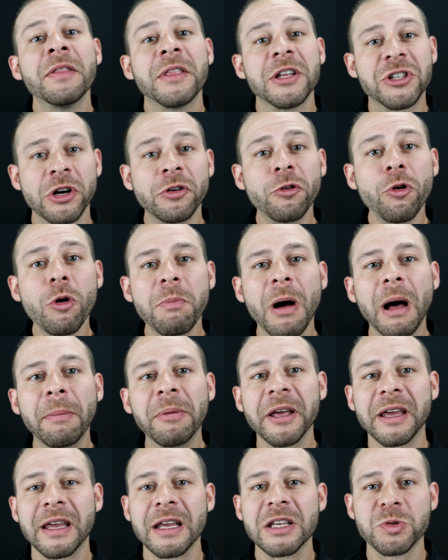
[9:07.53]
the general
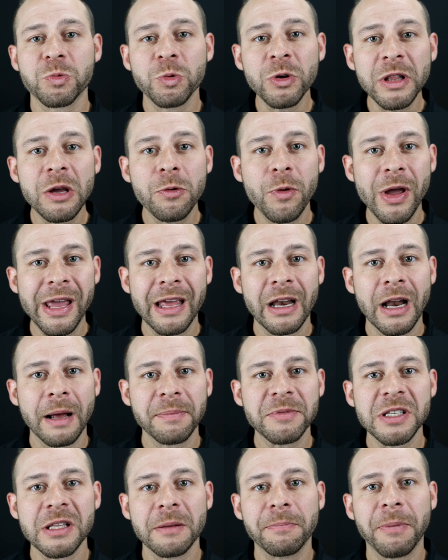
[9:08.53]
public is really waking
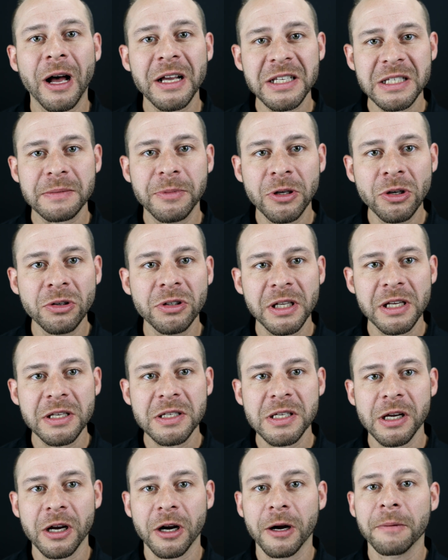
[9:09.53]
up to the
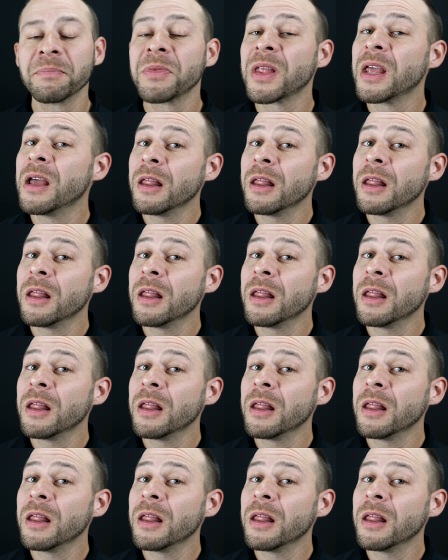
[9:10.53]
possibilities here.